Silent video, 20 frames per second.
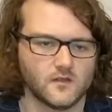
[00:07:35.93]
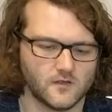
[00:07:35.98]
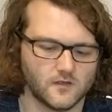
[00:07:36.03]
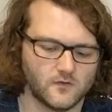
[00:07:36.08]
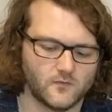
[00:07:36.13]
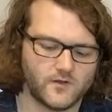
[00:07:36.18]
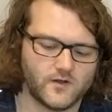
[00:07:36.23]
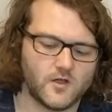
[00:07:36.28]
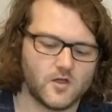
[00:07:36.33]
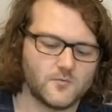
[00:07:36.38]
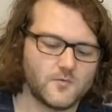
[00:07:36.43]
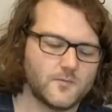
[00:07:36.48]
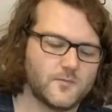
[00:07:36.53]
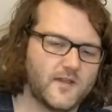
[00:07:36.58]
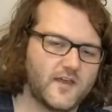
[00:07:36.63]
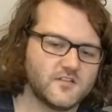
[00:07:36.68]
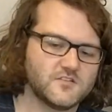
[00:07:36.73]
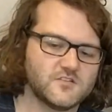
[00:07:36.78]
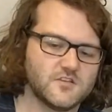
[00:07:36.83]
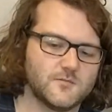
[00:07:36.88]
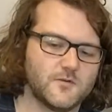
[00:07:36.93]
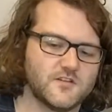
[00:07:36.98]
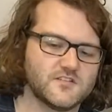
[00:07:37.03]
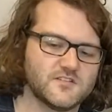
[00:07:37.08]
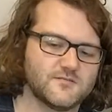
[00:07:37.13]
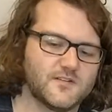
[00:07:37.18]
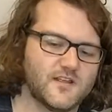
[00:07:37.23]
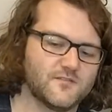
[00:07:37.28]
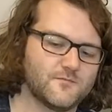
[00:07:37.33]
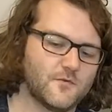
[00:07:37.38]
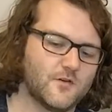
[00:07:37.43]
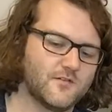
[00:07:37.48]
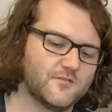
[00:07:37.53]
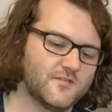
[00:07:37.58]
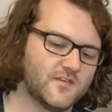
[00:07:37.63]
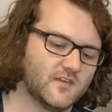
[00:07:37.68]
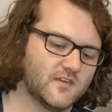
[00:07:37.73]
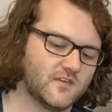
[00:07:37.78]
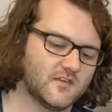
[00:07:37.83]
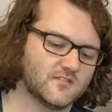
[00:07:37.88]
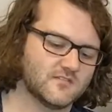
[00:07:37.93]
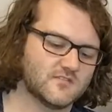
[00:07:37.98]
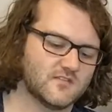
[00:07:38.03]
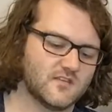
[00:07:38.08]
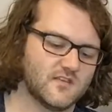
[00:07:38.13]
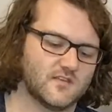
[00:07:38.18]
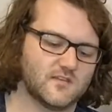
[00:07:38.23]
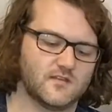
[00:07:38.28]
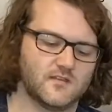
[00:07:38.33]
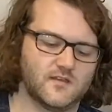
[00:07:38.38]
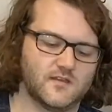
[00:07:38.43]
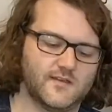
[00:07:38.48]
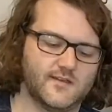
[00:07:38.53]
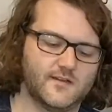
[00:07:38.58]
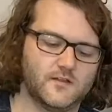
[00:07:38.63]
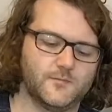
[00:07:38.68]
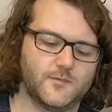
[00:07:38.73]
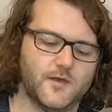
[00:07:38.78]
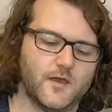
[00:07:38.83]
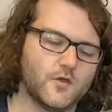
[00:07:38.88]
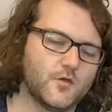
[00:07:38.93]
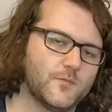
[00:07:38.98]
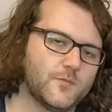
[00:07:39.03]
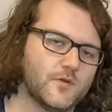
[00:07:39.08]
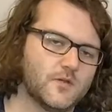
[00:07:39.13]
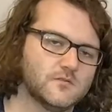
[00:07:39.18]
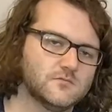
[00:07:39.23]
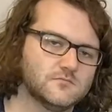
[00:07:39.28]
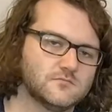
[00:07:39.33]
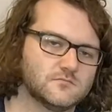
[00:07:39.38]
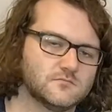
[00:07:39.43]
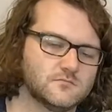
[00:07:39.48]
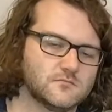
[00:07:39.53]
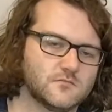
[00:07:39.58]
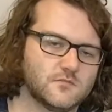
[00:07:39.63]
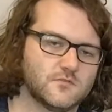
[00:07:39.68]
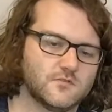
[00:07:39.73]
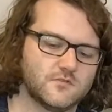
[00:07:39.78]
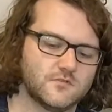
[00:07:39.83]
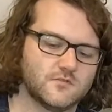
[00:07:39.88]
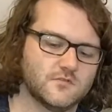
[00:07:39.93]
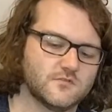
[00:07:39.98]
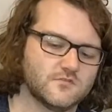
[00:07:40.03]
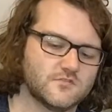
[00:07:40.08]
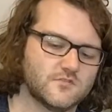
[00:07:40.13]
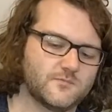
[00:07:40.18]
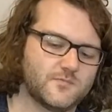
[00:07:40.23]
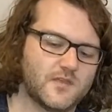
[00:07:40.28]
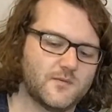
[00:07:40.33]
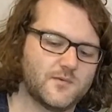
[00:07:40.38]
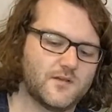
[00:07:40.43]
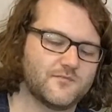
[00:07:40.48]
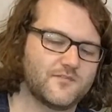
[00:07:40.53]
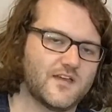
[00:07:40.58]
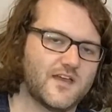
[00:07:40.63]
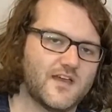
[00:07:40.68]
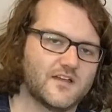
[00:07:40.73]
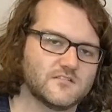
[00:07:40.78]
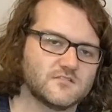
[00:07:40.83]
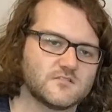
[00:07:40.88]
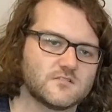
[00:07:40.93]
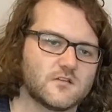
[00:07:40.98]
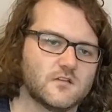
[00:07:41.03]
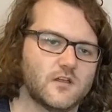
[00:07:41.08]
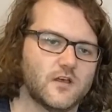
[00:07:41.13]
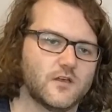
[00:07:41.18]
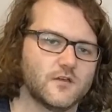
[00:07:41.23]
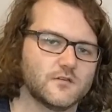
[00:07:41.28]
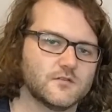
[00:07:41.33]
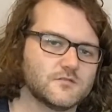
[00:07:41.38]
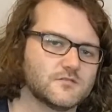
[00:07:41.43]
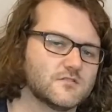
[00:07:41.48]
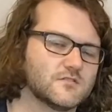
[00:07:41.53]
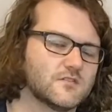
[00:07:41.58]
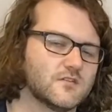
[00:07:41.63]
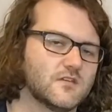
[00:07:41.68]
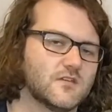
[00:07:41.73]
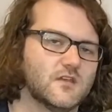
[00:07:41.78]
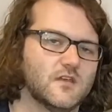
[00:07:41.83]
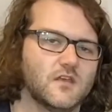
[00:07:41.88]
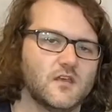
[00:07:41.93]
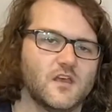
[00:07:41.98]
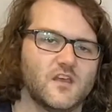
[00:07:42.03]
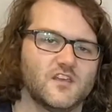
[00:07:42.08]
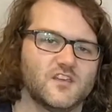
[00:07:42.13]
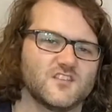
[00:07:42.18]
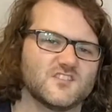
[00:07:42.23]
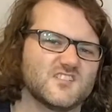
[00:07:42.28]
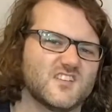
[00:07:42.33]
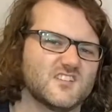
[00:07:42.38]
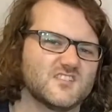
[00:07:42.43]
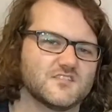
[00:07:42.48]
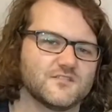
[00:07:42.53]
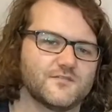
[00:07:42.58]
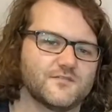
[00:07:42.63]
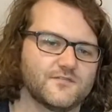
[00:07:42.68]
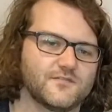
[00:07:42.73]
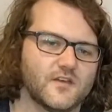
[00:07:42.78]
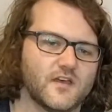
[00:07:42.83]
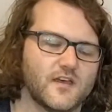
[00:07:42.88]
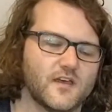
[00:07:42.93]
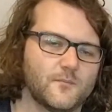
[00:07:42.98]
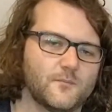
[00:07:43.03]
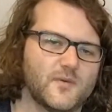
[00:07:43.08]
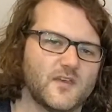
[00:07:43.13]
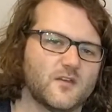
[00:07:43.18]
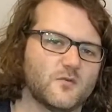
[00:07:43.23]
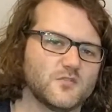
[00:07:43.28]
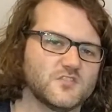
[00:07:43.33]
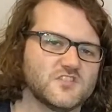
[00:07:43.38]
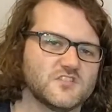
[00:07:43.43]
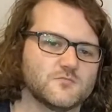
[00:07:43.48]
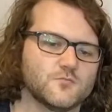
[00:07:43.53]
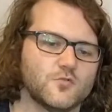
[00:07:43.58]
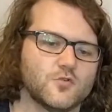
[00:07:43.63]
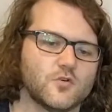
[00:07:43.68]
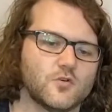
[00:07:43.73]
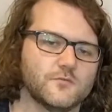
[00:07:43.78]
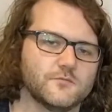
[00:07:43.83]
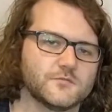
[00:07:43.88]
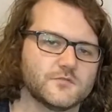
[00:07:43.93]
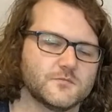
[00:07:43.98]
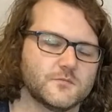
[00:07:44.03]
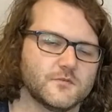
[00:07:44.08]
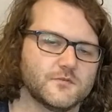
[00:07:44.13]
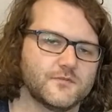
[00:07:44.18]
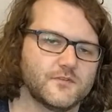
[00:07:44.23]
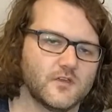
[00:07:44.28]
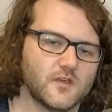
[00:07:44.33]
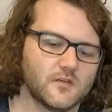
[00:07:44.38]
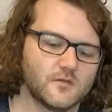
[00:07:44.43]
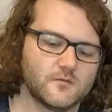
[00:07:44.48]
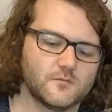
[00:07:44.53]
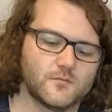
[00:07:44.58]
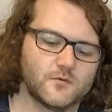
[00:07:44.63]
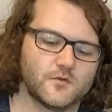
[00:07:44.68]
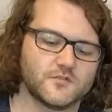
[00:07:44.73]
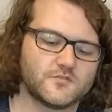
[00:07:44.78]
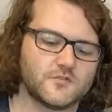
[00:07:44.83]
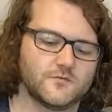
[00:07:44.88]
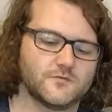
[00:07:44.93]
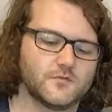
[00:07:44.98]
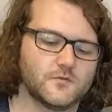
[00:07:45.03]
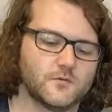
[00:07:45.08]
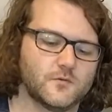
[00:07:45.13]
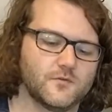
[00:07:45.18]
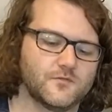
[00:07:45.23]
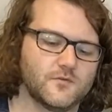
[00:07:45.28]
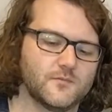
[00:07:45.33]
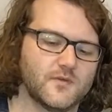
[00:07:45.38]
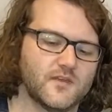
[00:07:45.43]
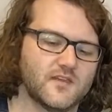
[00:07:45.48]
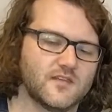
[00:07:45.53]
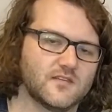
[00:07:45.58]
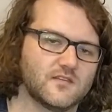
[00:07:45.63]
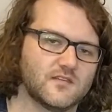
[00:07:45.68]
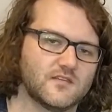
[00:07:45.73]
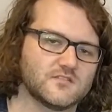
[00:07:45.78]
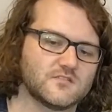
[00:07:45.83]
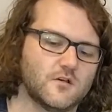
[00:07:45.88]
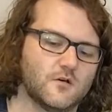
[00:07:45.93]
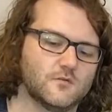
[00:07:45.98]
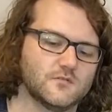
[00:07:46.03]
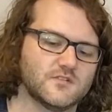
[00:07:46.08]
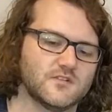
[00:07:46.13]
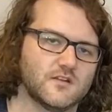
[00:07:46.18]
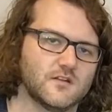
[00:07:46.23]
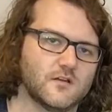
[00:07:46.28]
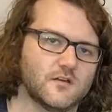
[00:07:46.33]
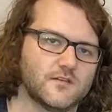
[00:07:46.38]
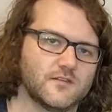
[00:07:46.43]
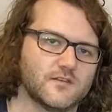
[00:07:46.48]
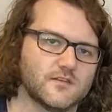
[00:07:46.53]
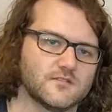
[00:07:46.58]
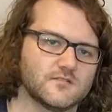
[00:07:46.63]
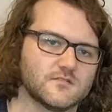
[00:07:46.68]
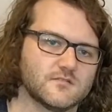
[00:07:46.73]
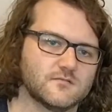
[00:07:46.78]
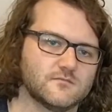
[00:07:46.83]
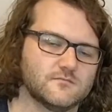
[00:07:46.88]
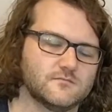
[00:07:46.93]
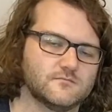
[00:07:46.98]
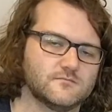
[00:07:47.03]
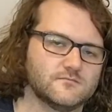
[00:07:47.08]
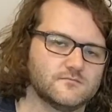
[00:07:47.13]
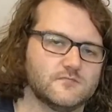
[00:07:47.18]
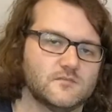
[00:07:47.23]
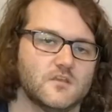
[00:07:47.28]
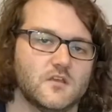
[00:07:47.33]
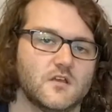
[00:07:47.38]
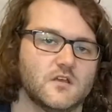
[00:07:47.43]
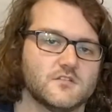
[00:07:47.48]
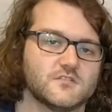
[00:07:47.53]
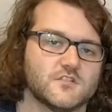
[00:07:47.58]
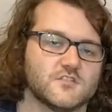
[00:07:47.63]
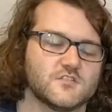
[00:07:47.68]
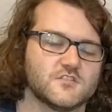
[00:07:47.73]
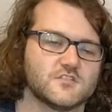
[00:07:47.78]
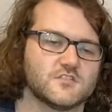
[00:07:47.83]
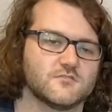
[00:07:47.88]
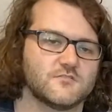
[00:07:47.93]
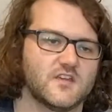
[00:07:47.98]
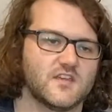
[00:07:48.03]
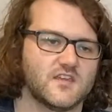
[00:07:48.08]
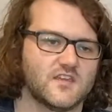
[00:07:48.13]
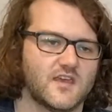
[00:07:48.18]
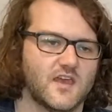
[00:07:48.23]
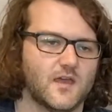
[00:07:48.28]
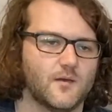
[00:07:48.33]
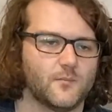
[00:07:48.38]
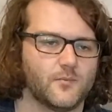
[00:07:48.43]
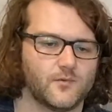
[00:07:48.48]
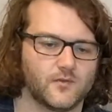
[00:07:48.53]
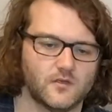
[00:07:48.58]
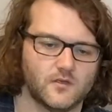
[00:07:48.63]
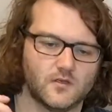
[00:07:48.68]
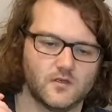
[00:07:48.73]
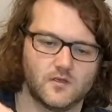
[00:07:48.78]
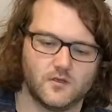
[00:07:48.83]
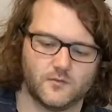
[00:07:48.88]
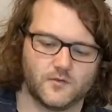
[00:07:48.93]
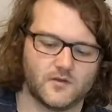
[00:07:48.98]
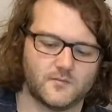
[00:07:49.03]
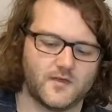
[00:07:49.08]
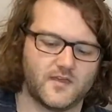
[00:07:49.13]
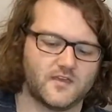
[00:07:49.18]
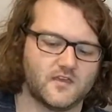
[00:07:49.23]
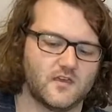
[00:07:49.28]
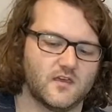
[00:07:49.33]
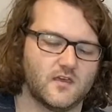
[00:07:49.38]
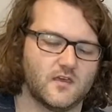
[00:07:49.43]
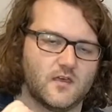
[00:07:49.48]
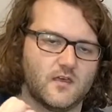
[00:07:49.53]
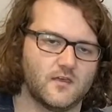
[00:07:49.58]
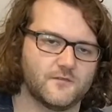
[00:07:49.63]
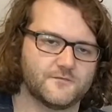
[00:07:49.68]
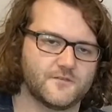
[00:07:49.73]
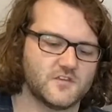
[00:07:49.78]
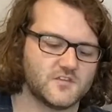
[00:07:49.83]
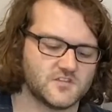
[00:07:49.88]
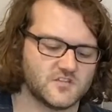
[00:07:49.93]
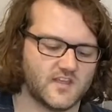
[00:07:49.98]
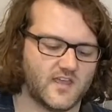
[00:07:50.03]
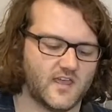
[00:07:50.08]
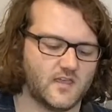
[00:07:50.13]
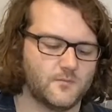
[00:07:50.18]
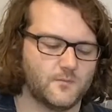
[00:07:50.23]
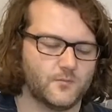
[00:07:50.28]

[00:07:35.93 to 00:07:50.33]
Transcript: When I hold my plectrum, I generally have my fingers a little bit open. Some people have their hands closed. You just need to pick which is more comfortable for you. But what's comfortable for me is holding it like this. So just to recap, we're going to make a fist shape.